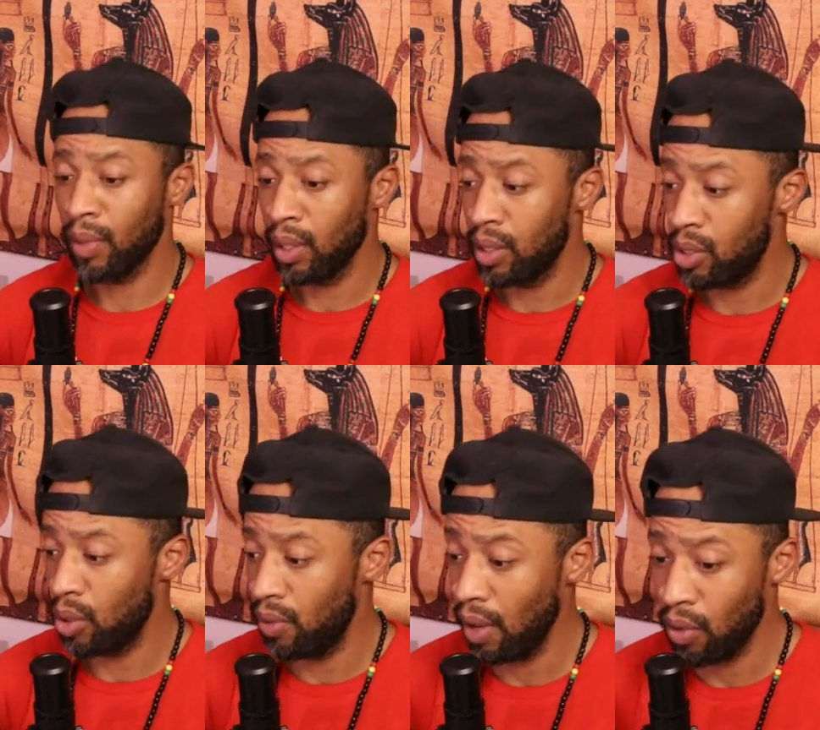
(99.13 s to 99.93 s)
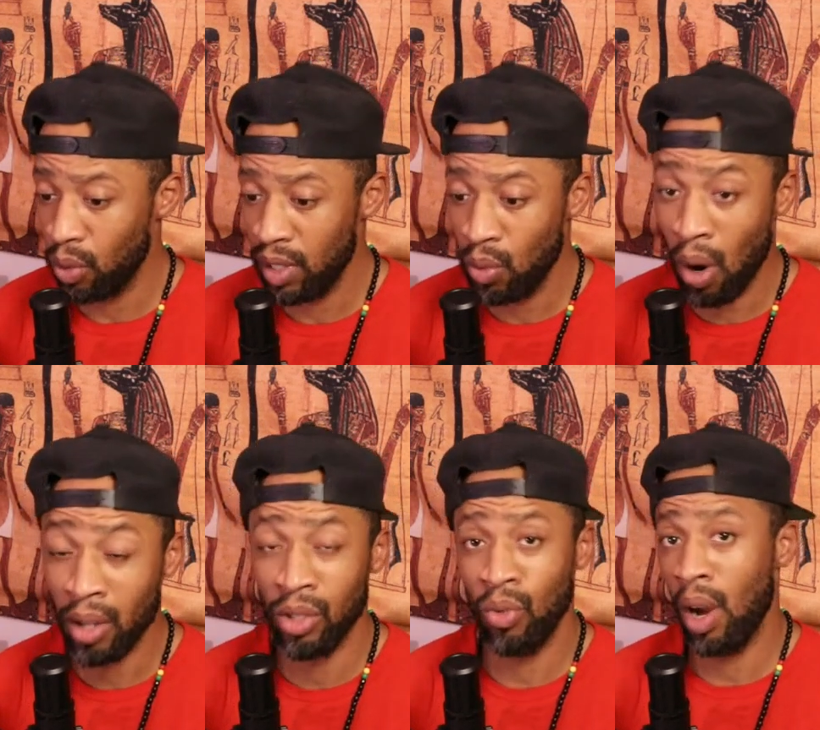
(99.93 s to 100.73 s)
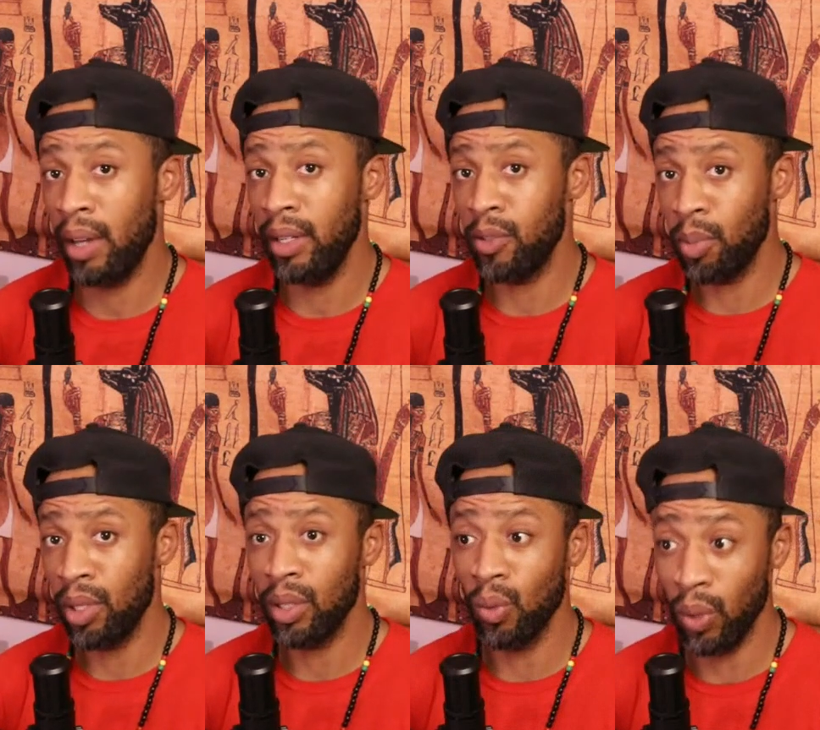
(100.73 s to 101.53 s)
So if you ever read Walter Rodney's book,